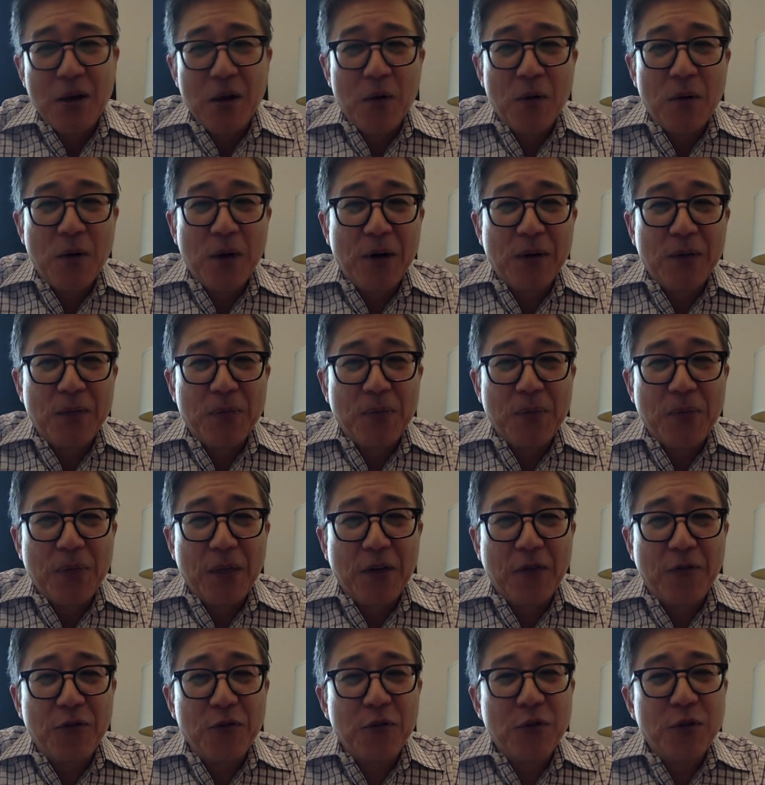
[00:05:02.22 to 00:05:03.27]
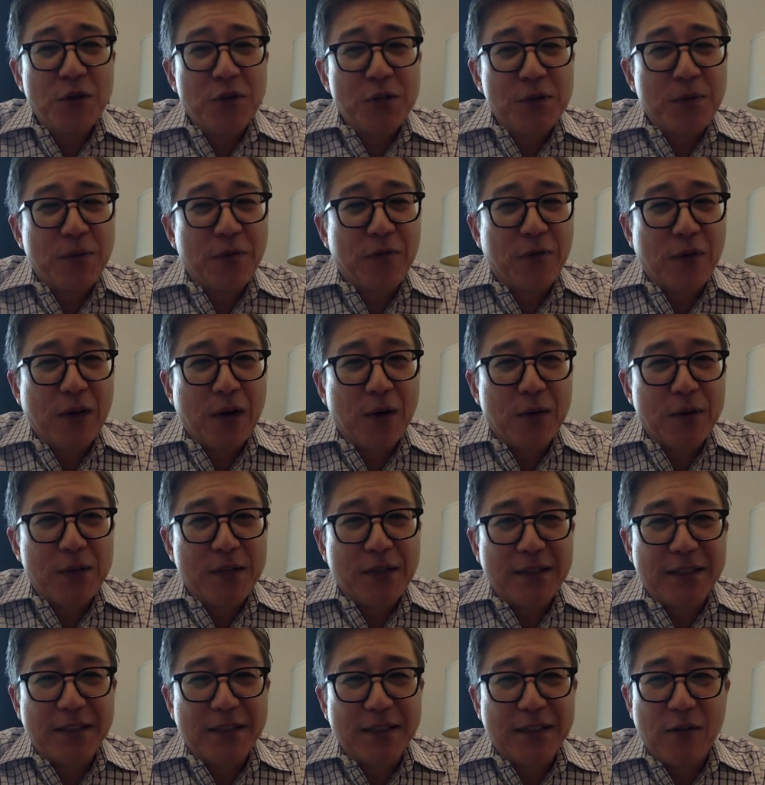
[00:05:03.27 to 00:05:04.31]
Well, a few years before I was
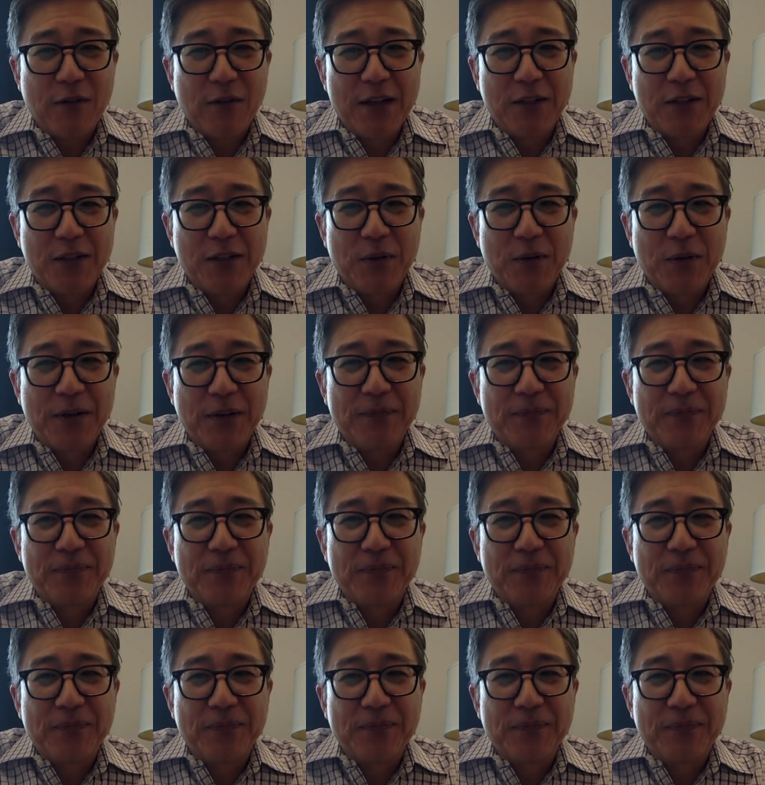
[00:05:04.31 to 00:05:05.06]
set to graduate,